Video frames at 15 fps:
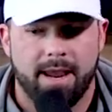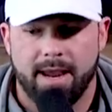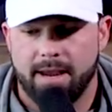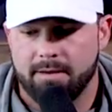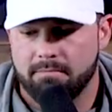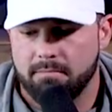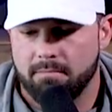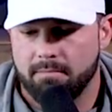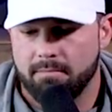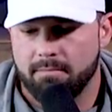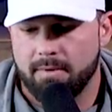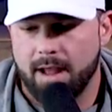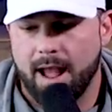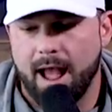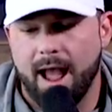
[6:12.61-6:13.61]
and
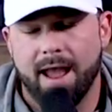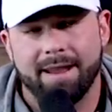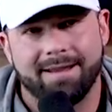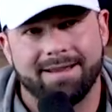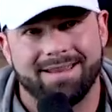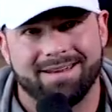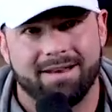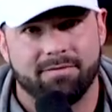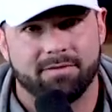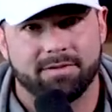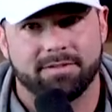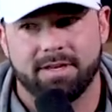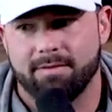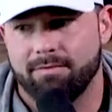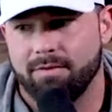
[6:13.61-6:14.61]
I can never
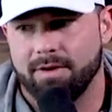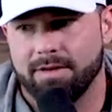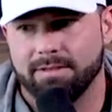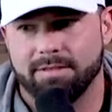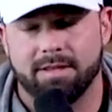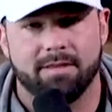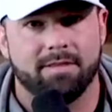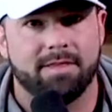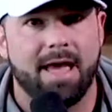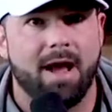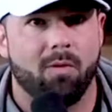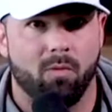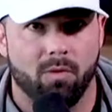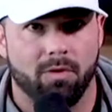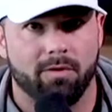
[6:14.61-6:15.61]
step foot into
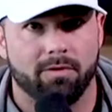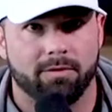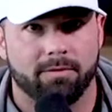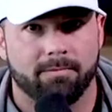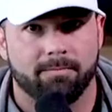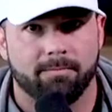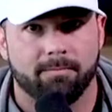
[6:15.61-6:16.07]
that world.